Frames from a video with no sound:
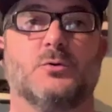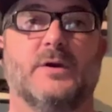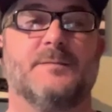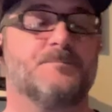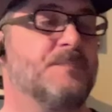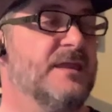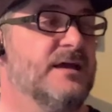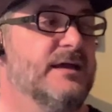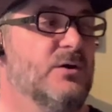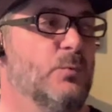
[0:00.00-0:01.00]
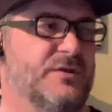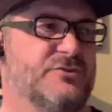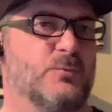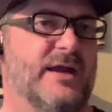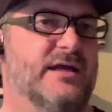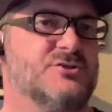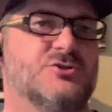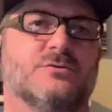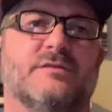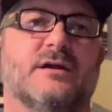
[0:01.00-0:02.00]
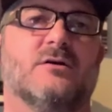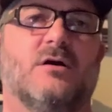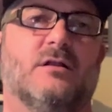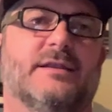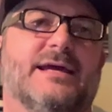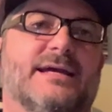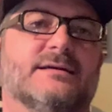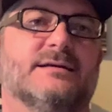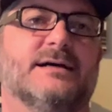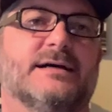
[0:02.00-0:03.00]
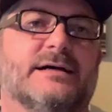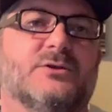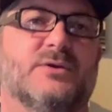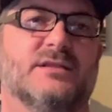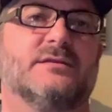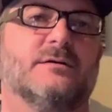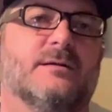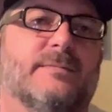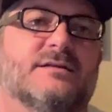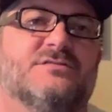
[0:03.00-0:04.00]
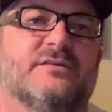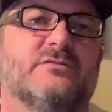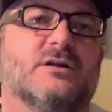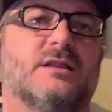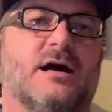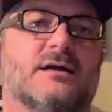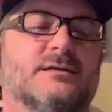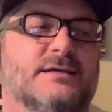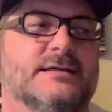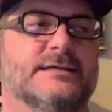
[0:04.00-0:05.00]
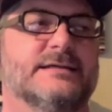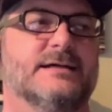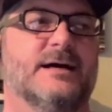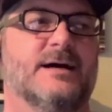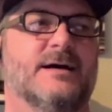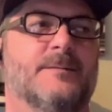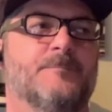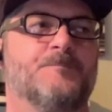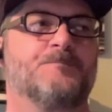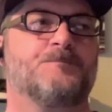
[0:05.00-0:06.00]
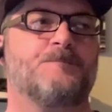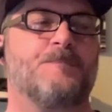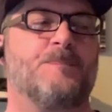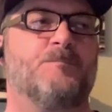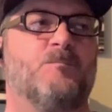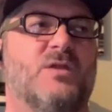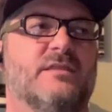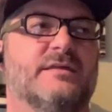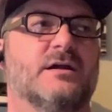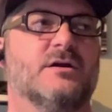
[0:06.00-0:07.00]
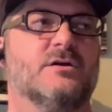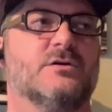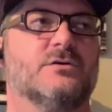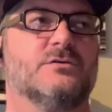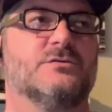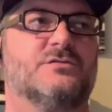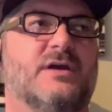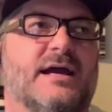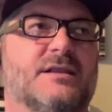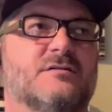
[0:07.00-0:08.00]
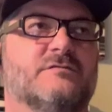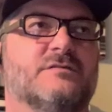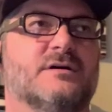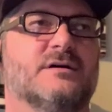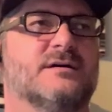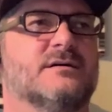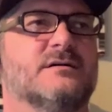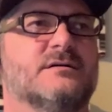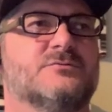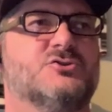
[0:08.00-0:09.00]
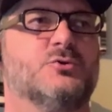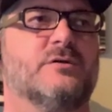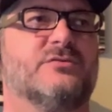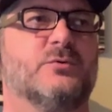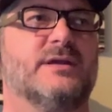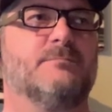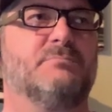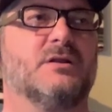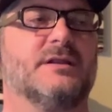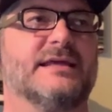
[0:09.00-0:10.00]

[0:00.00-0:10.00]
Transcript: go on your way. With the ranch, you're there all day. You get there at about 7 o'clock. Um, there's kind of two or three